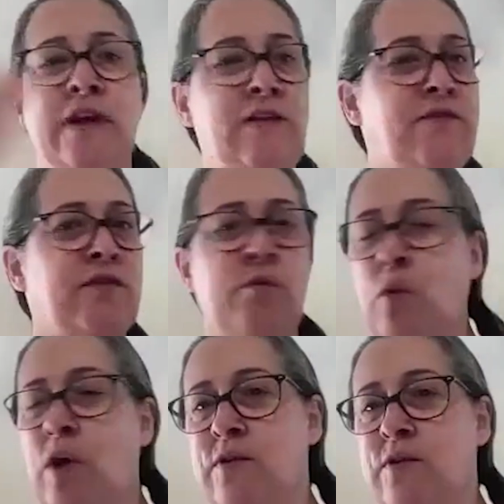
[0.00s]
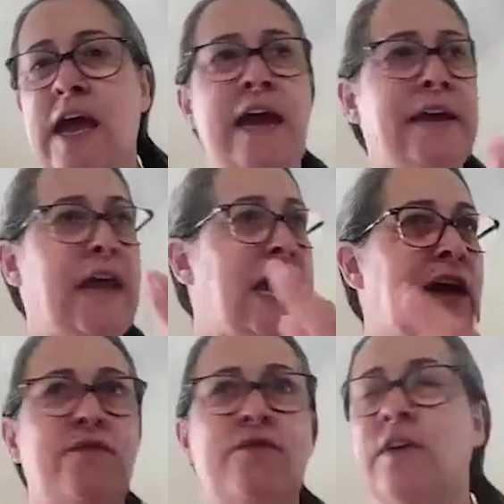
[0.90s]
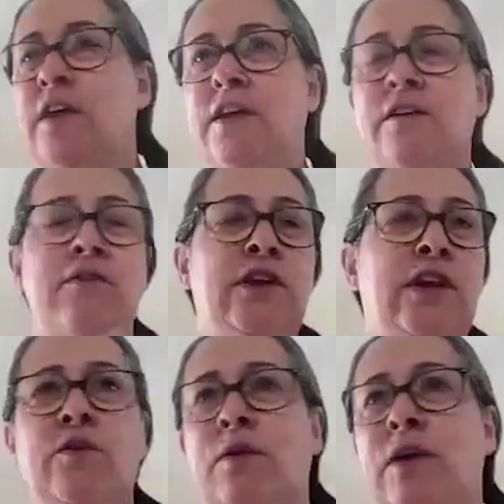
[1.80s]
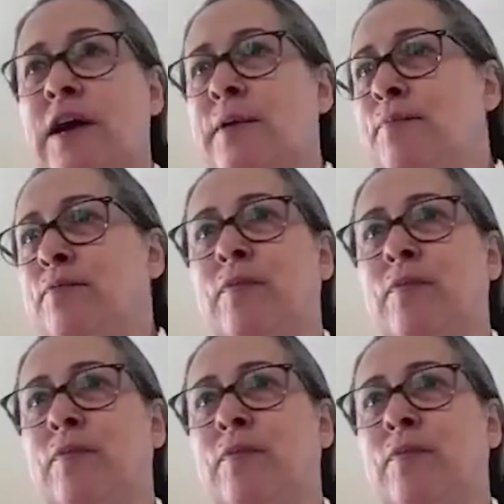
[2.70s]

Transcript: gift where you can have, little